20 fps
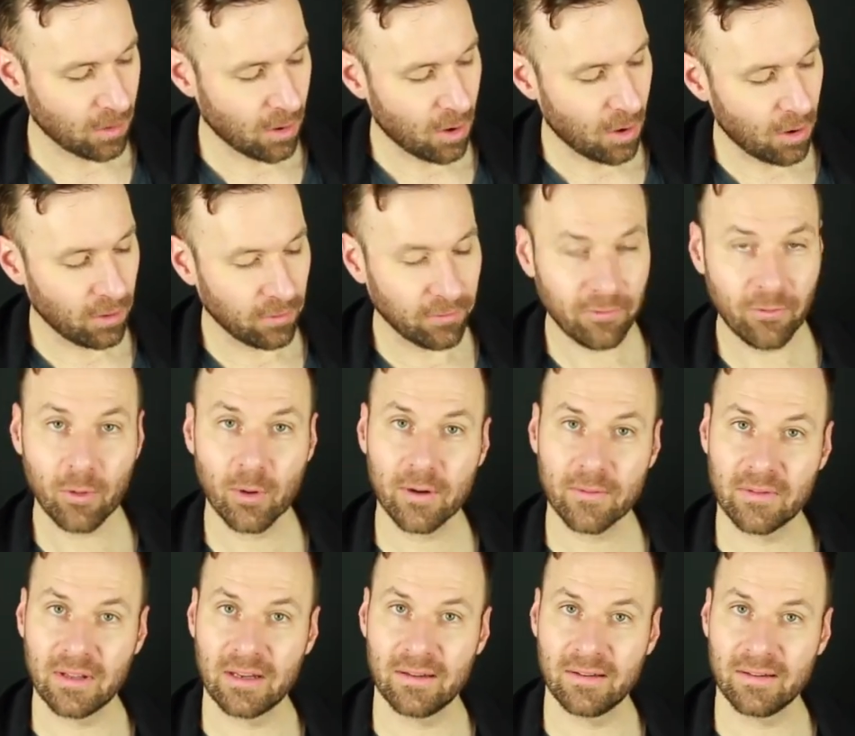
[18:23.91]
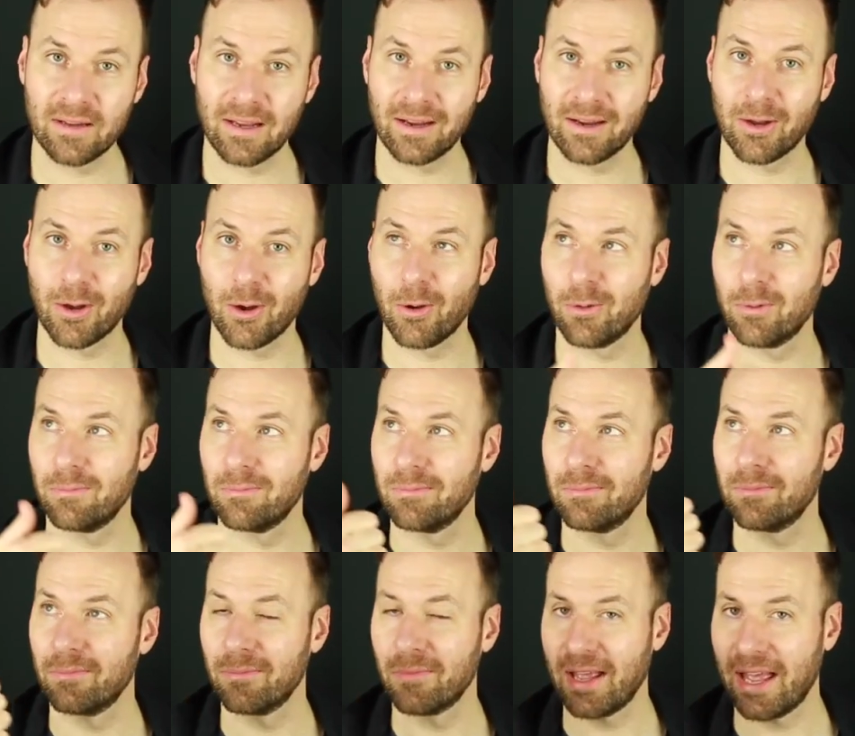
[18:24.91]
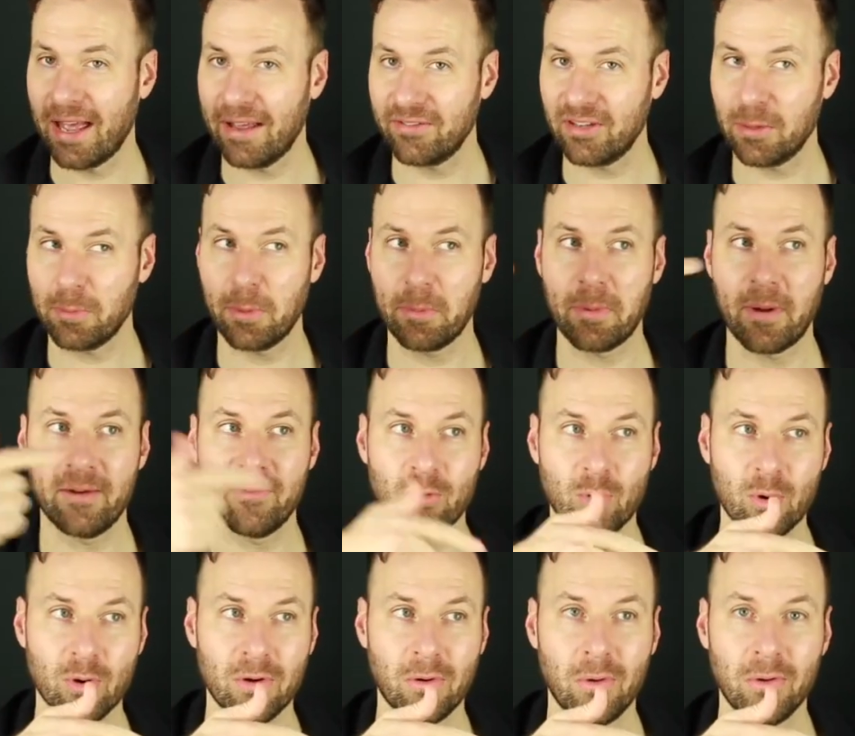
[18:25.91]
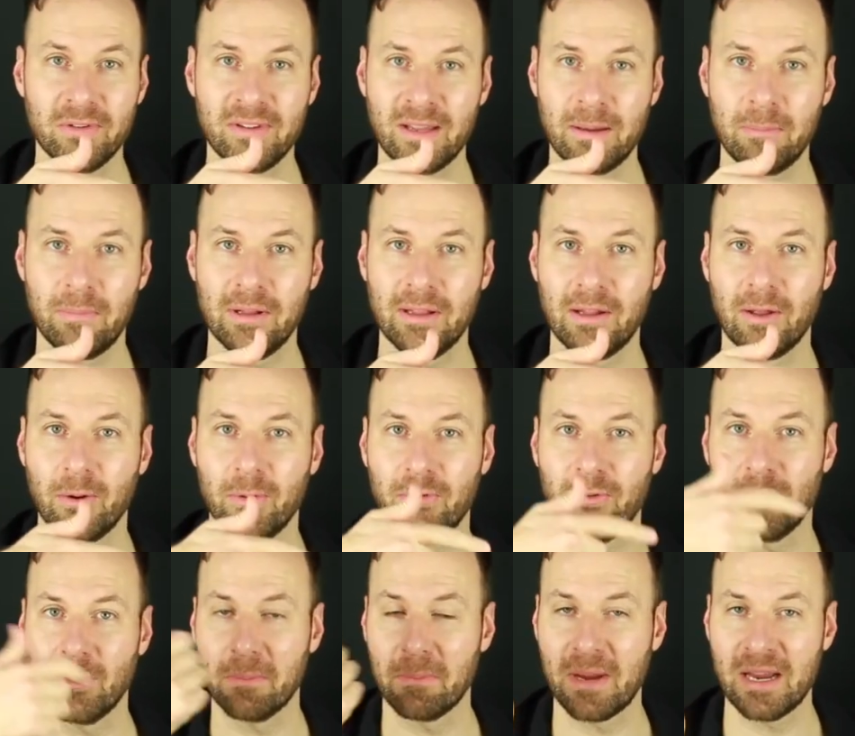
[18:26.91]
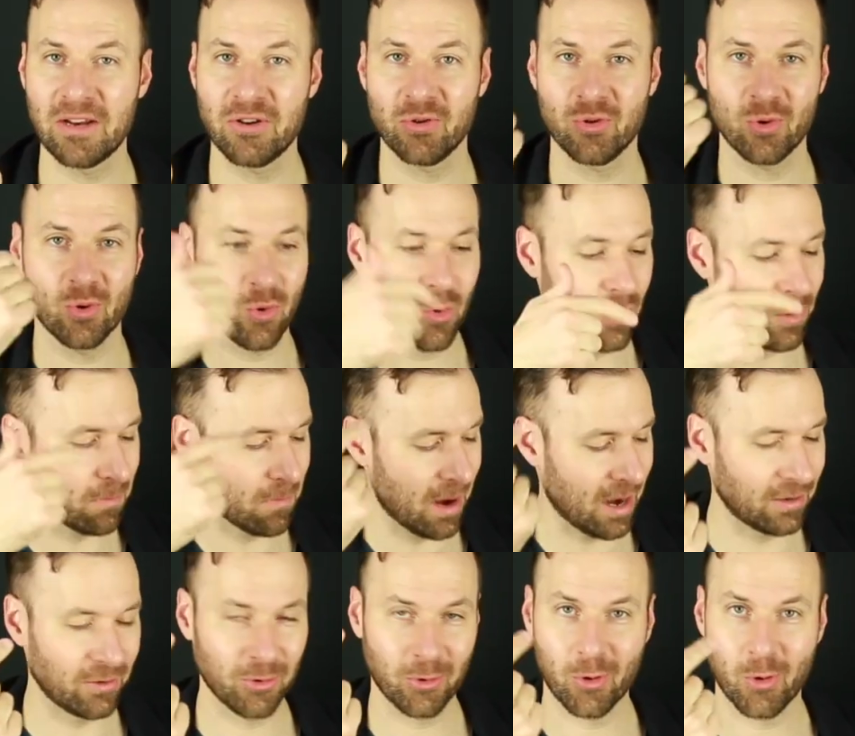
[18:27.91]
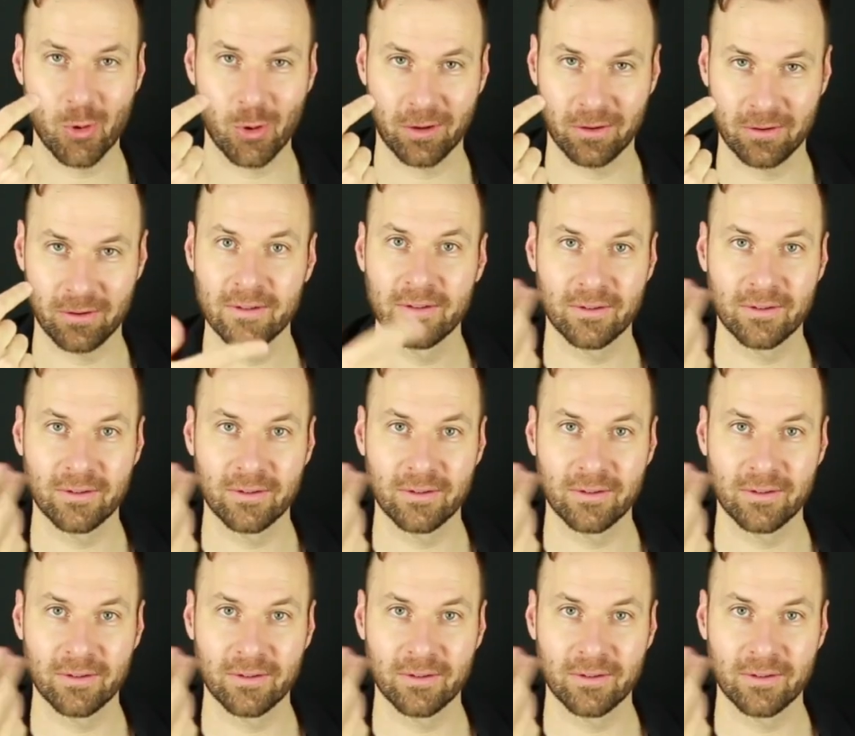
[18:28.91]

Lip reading: All four of these can go half step above or whole step below to a major or minor chord.